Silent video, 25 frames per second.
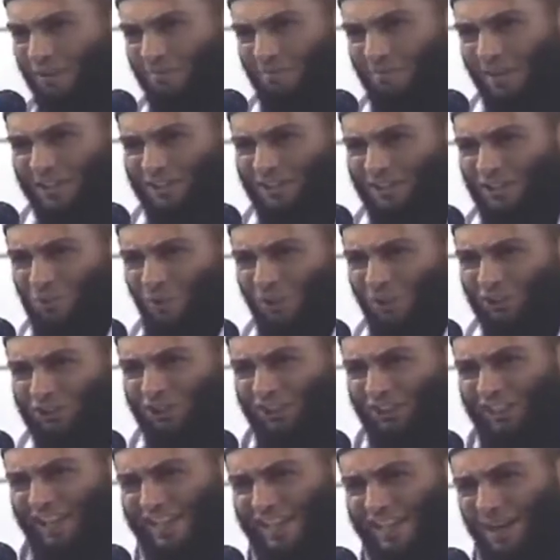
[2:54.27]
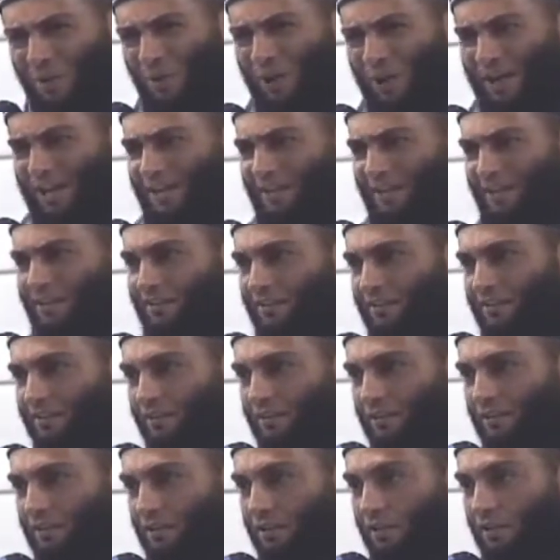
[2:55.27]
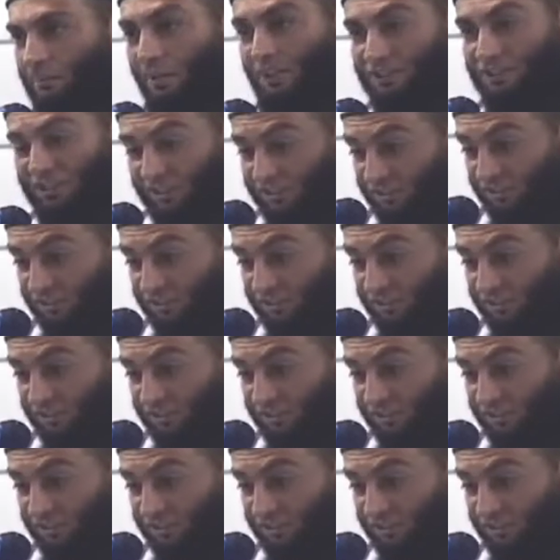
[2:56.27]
what makes you watch it anyway? But you say,